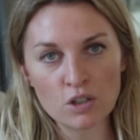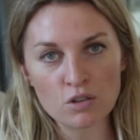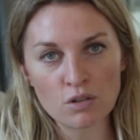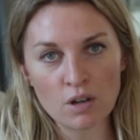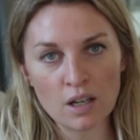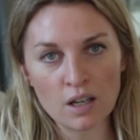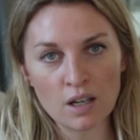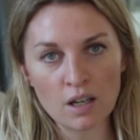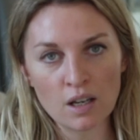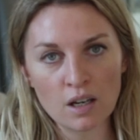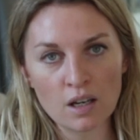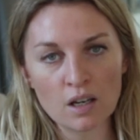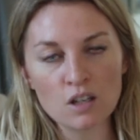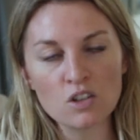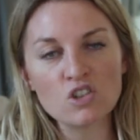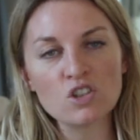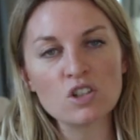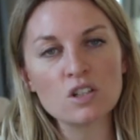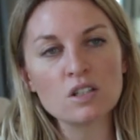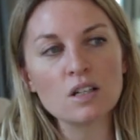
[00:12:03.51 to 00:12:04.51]
training
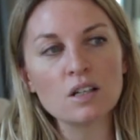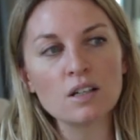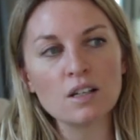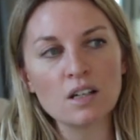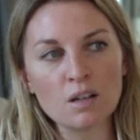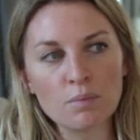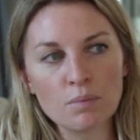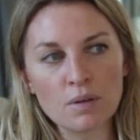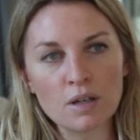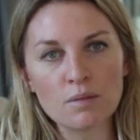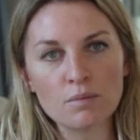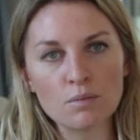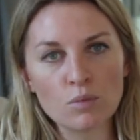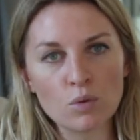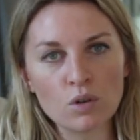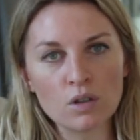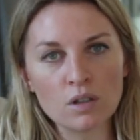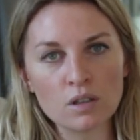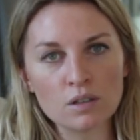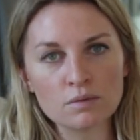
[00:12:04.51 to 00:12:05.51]
just a little bit
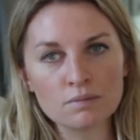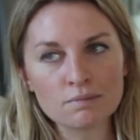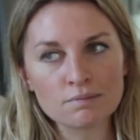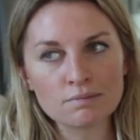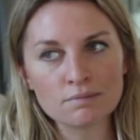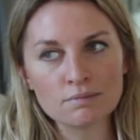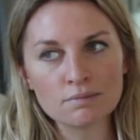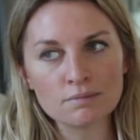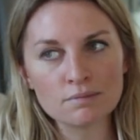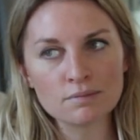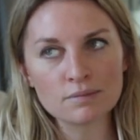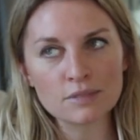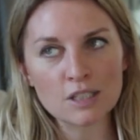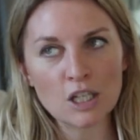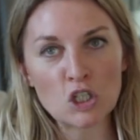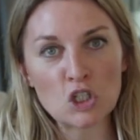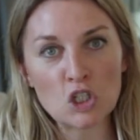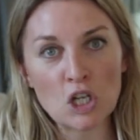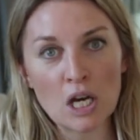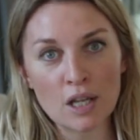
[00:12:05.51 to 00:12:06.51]
more
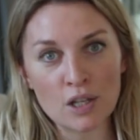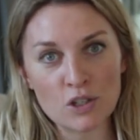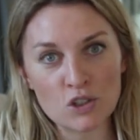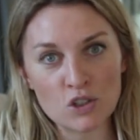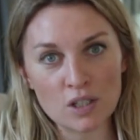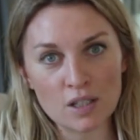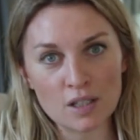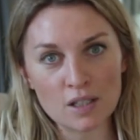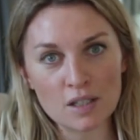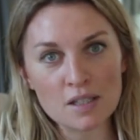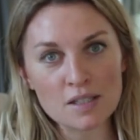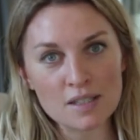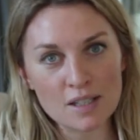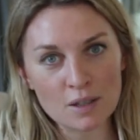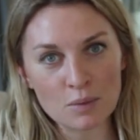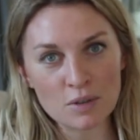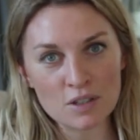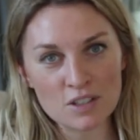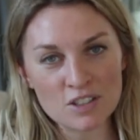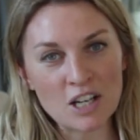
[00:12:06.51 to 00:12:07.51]
challenging,
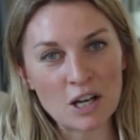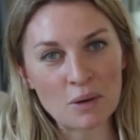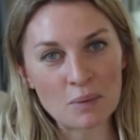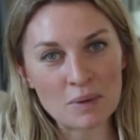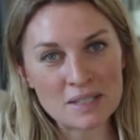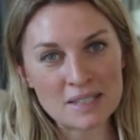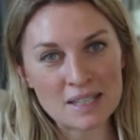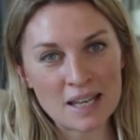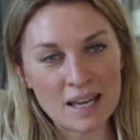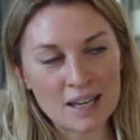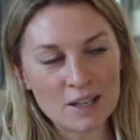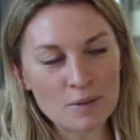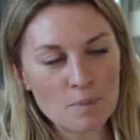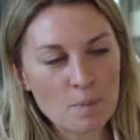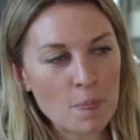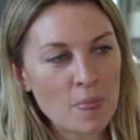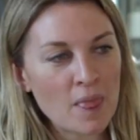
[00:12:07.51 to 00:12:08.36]
shall we say.